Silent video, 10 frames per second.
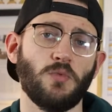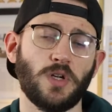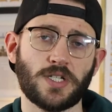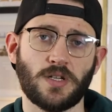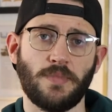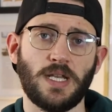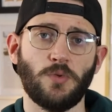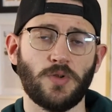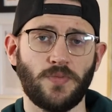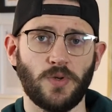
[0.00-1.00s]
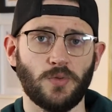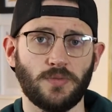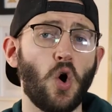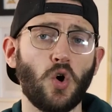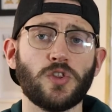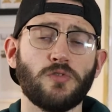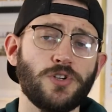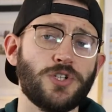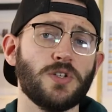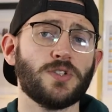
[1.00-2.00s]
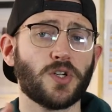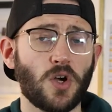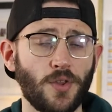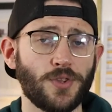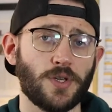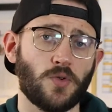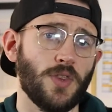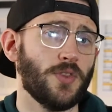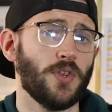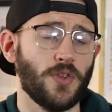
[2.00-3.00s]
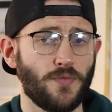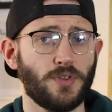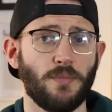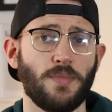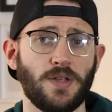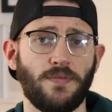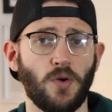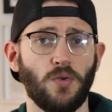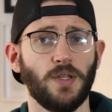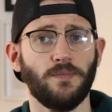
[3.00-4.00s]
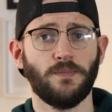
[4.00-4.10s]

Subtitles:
in which somebody would fall, or to reduce the consequences of somebody falling.